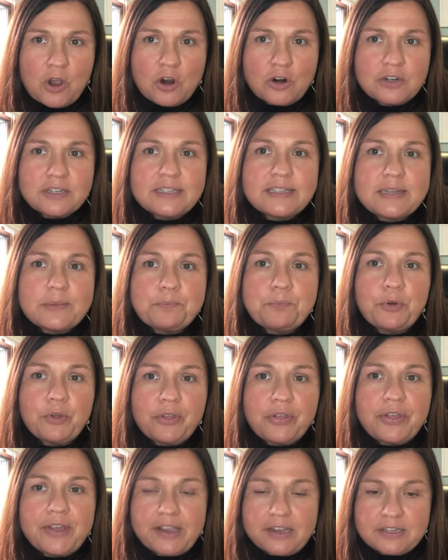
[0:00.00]
are simple
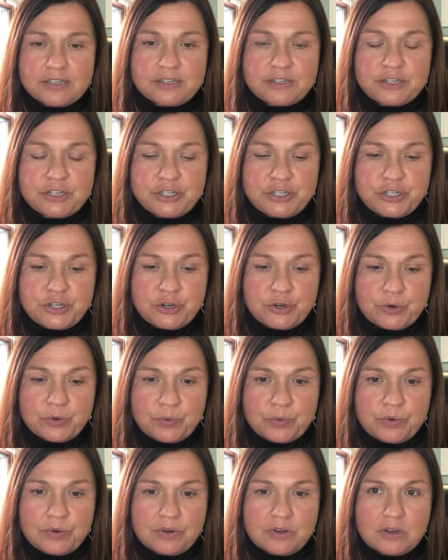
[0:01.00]
things to
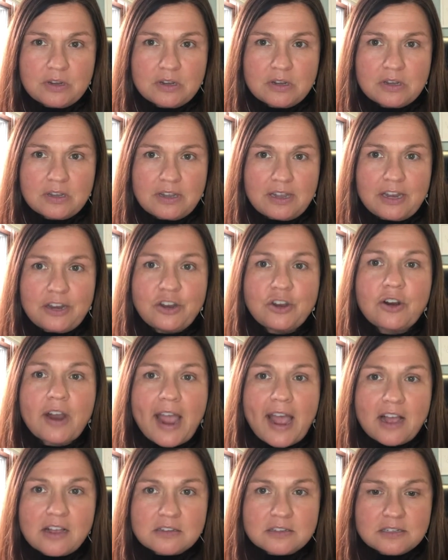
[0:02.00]
do in your
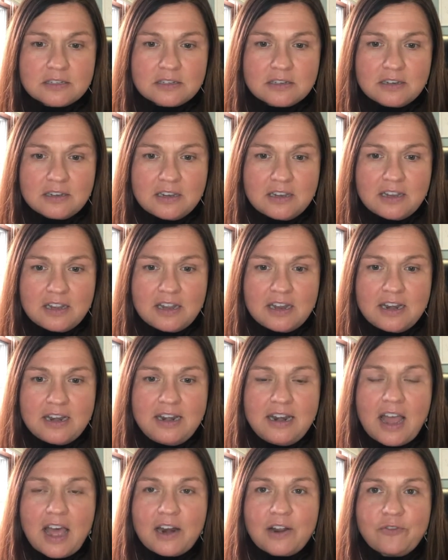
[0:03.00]
house.
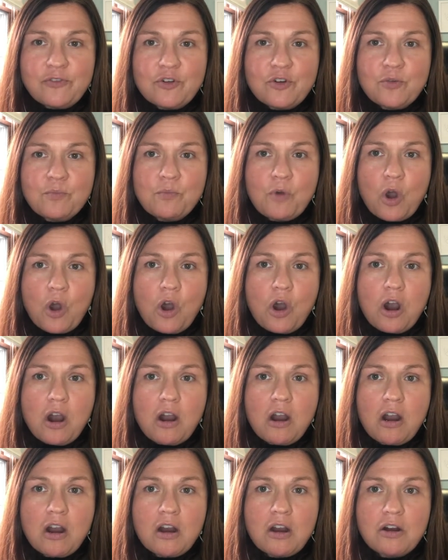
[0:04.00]
None of them
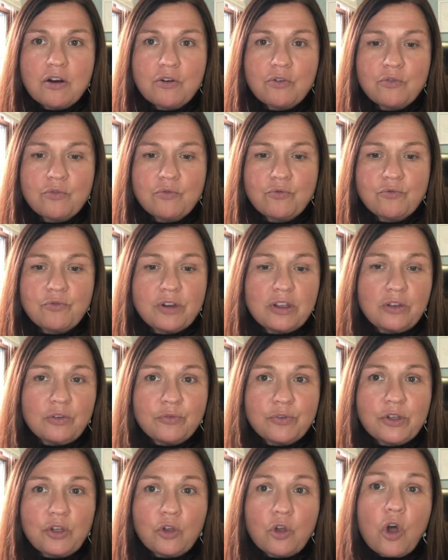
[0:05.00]
are
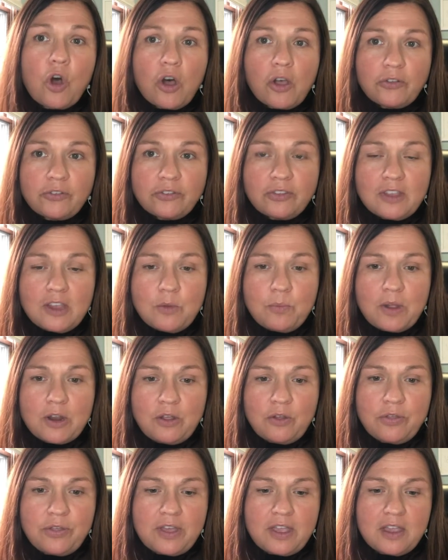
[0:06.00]
real costly when
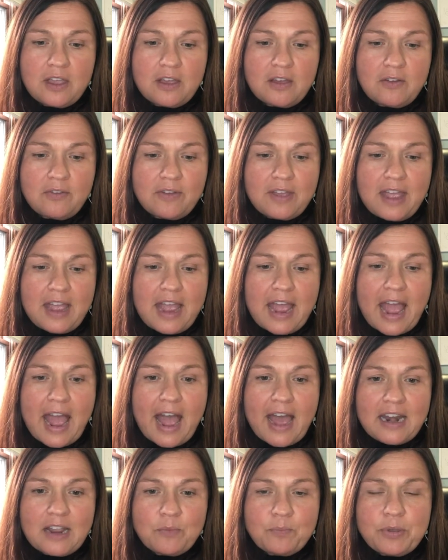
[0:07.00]
you think of
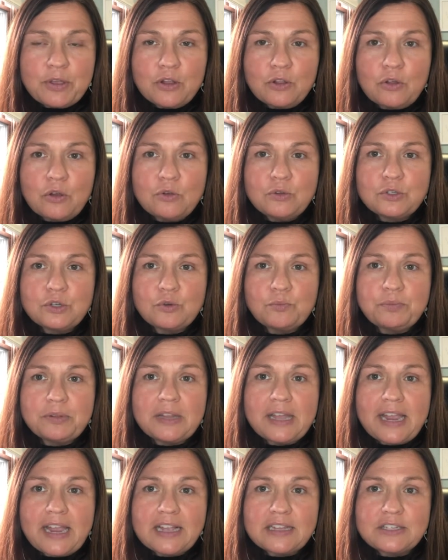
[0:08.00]
adding pillows or
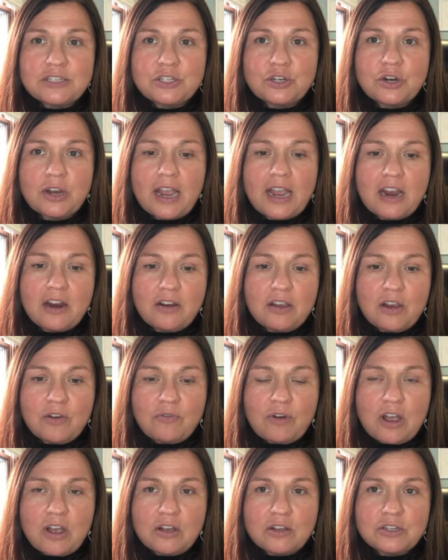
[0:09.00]
plants or area
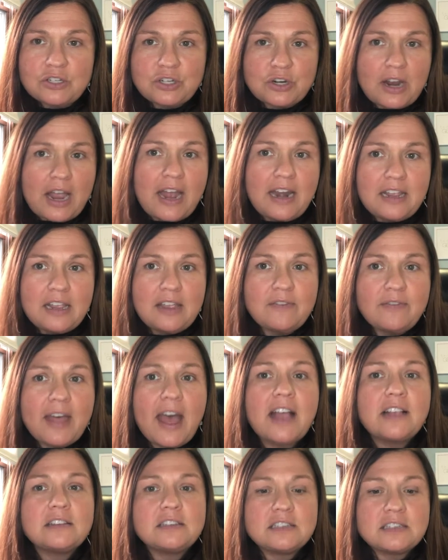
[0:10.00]
rugs or any of
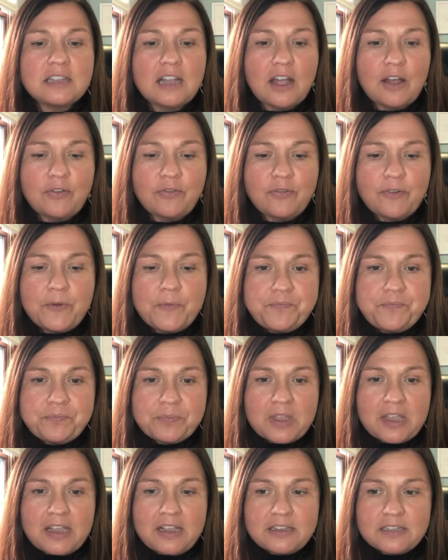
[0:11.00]
that stuff.
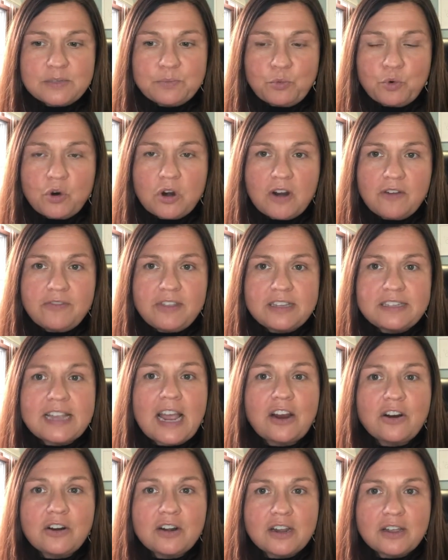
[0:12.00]
Is more of the
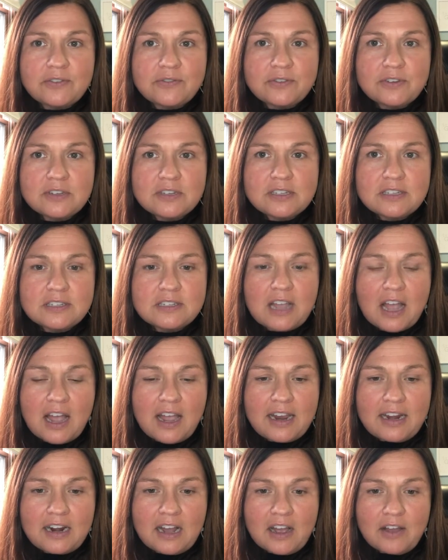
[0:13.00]
decorative
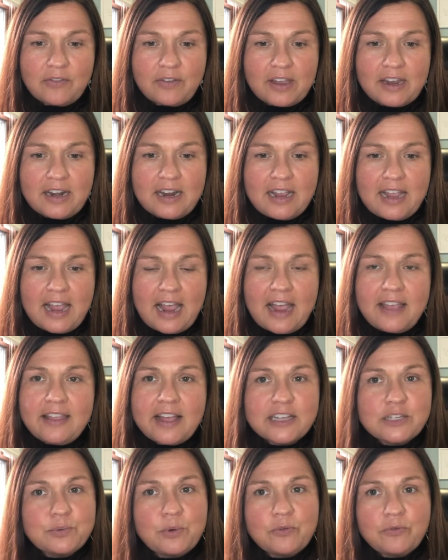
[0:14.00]
side of it. And
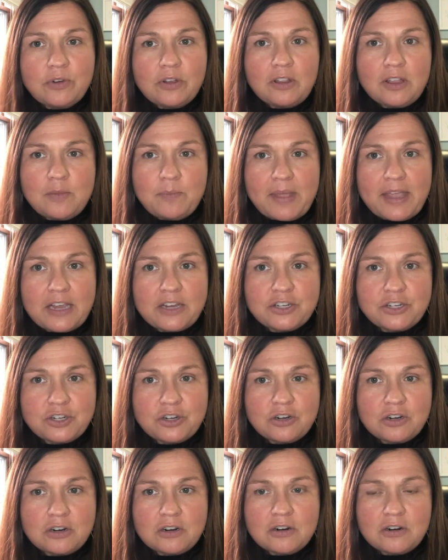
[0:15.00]
that's what really makes
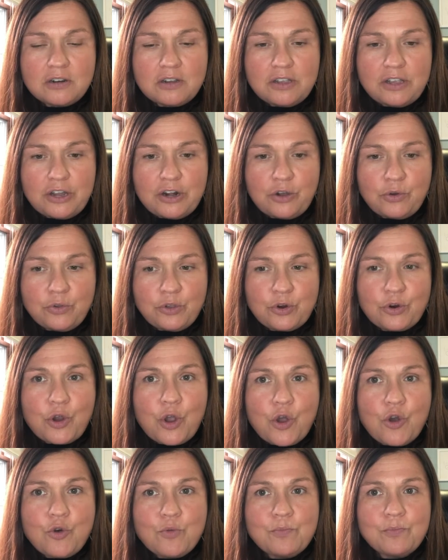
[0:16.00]
your
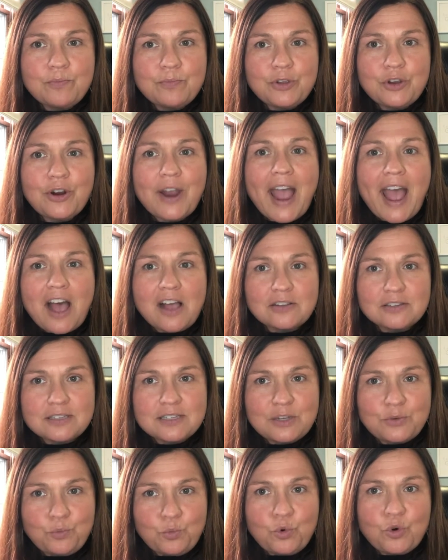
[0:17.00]
home, your house,
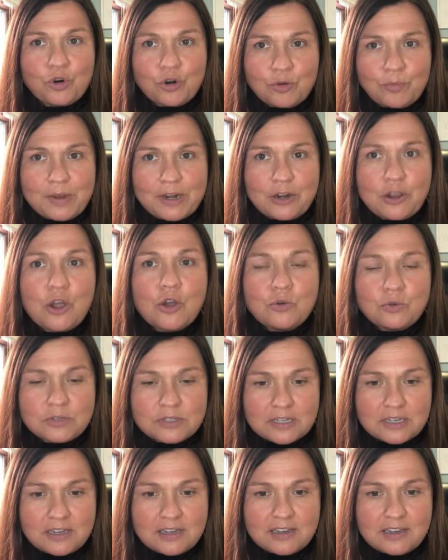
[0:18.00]
and warm and
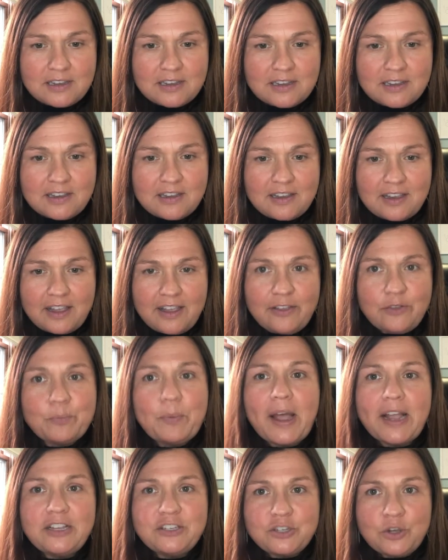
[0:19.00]
cozy, is
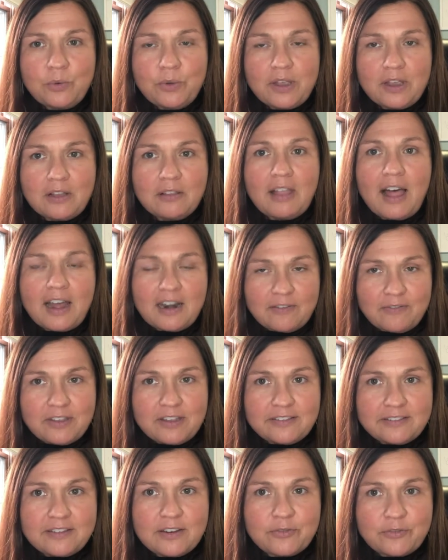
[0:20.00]
by doing a lot of
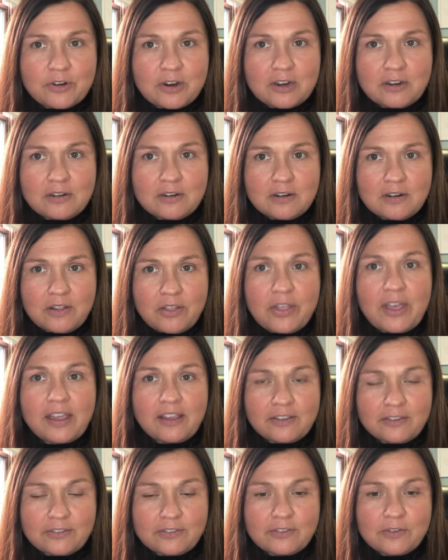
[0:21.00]
these different
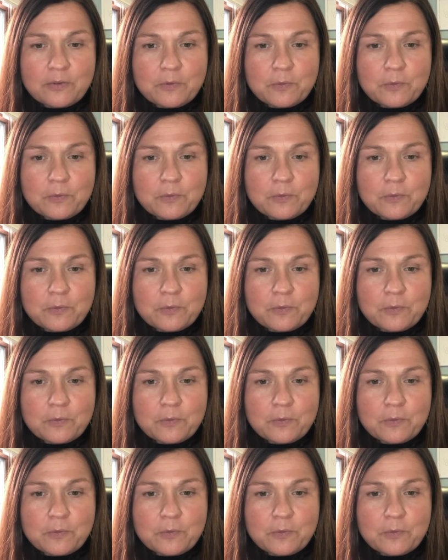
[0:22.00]
things.